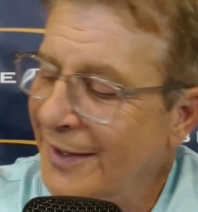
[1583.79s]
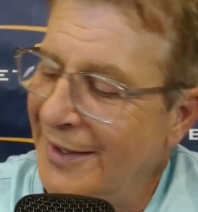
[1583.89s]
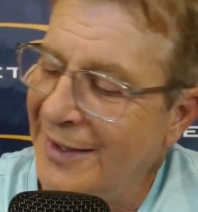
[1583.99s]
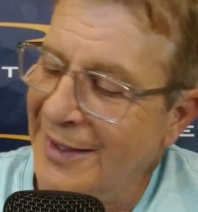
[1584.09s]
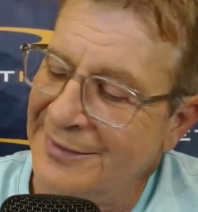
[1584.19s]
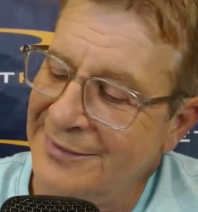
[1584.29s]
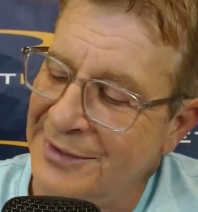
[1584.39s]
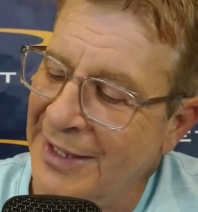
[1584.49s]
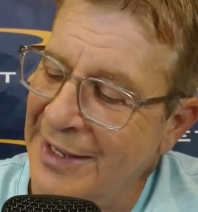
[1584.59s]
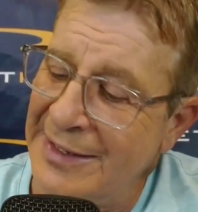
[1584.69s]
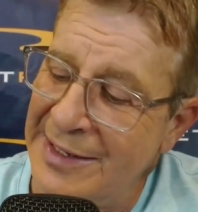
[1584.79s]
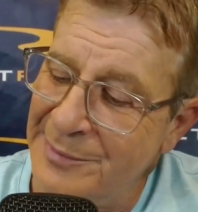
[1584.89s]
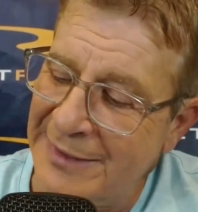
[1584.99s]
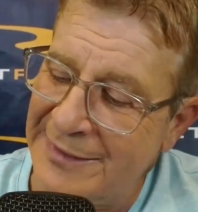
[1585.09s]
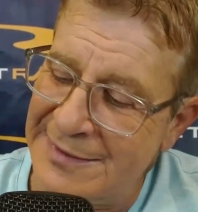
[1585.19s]
And they didn't
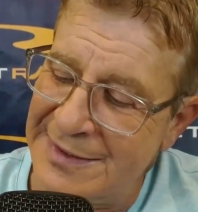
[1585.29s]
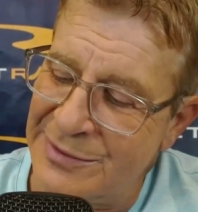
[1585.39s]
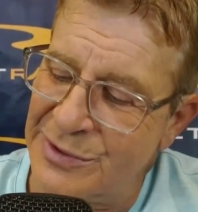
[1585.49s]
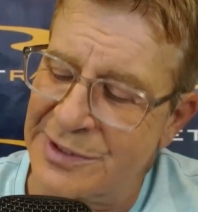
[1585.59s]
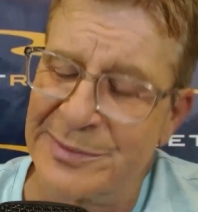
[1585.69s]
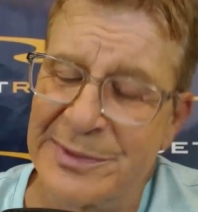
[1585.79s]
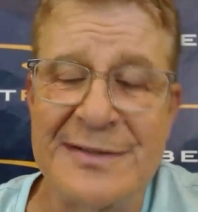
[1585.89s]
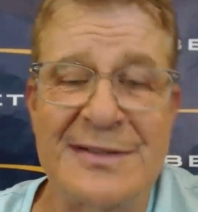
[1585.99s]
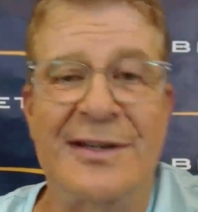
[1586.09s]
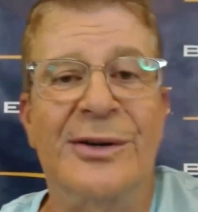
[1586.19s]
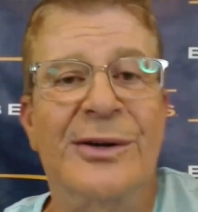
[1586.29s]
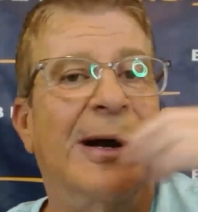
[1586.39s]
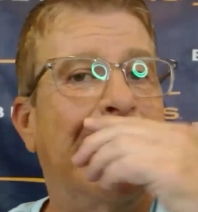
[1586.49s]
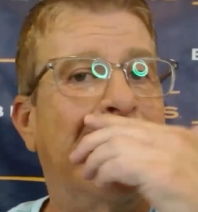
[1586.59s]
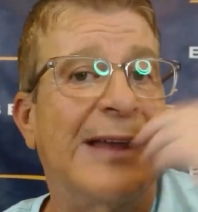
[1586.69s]
make the NCAA tournament. So,
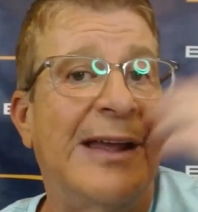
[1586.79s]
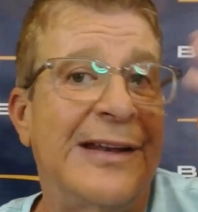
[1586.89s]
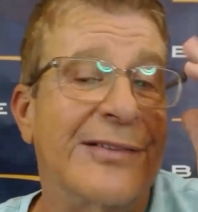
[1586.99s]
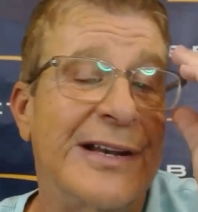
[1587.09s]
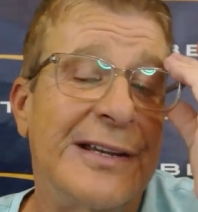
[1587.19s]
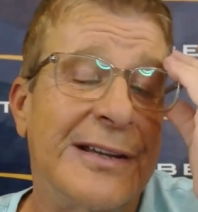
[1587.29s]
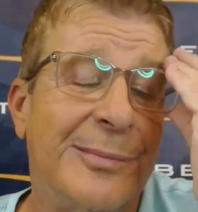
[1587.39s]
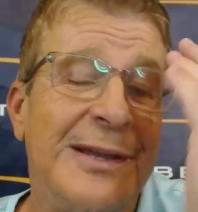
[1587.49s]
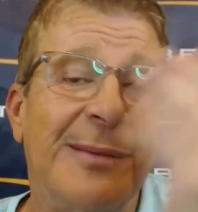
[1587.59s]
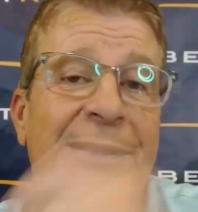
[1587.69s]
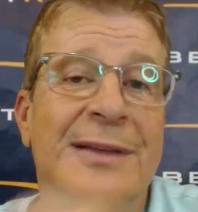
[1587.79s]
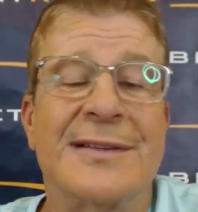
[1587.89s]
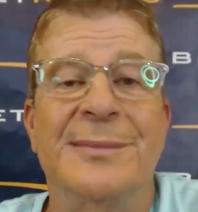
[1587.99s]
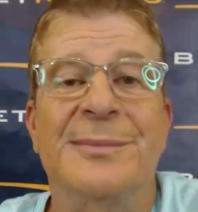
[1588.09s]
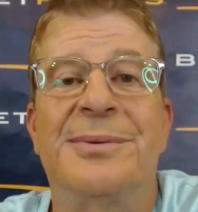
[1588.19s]
but they had a great year. But Penn
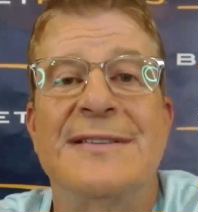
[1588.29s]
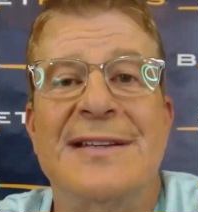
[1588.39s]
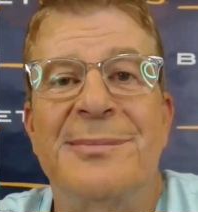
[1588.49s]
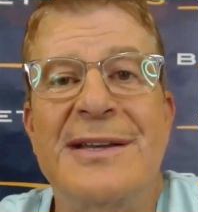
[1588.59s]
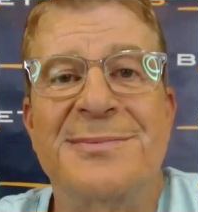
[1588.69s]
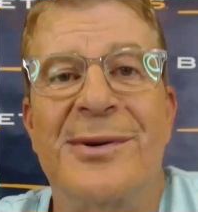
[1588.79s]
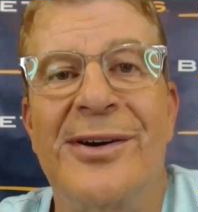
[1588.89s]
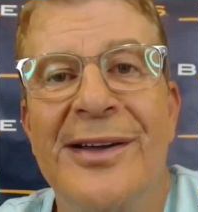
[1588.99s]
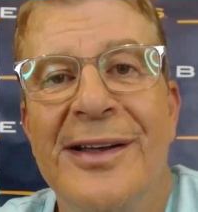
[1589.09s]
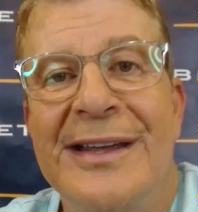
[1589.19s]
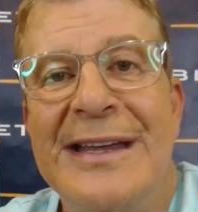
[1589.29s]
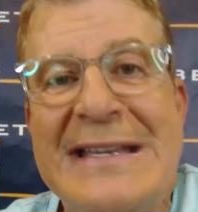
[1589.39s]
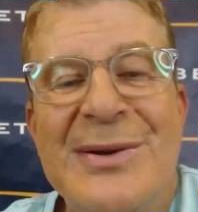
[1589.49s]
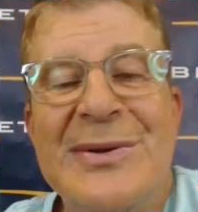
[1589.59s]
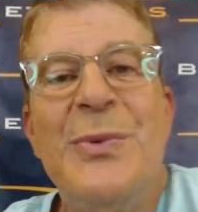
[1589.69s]
State baseball is
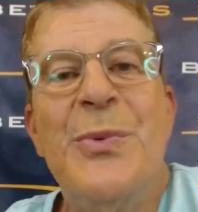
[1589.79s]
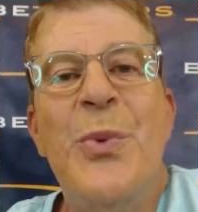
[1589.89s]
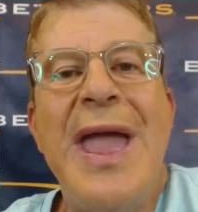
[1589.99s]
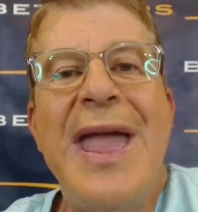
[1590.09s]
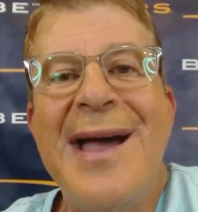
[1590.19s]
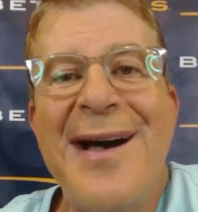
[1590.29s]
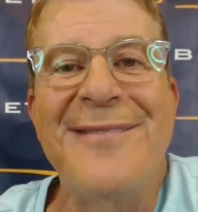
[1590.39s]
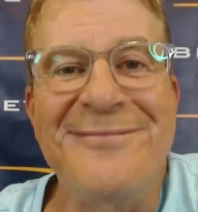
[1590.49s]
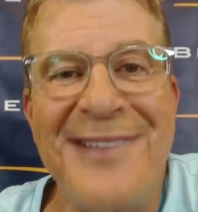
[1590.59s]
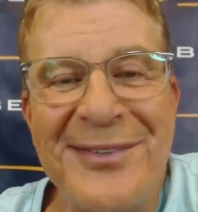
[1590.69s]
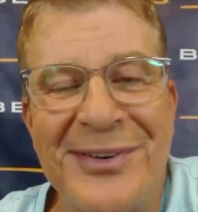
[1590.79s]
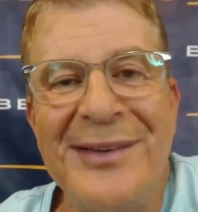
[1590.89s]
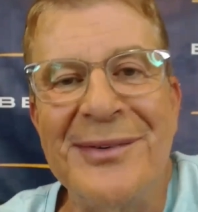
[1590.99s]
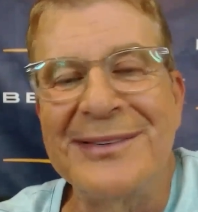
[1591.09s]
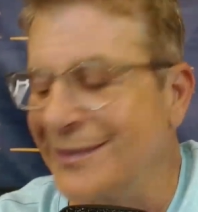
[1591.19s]
on the way up, my friend,
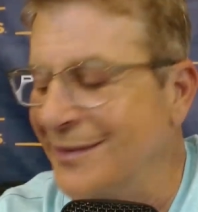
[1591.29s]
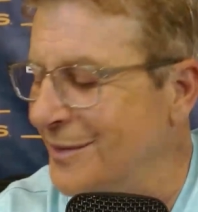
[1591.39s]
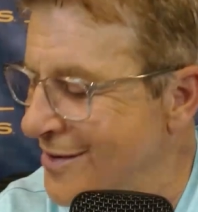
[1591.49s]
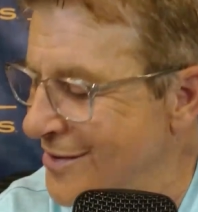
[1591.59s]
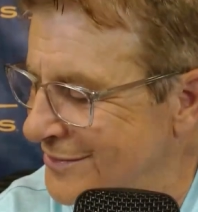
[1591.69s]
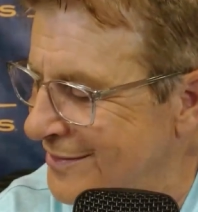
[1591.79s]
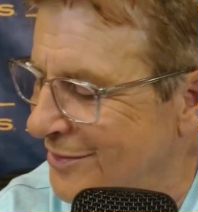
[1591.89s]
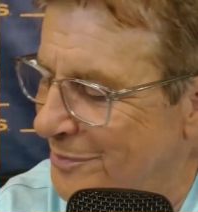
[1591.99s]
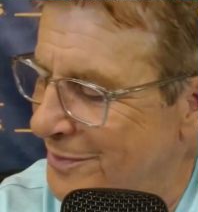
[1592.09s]
with the new coach and the whole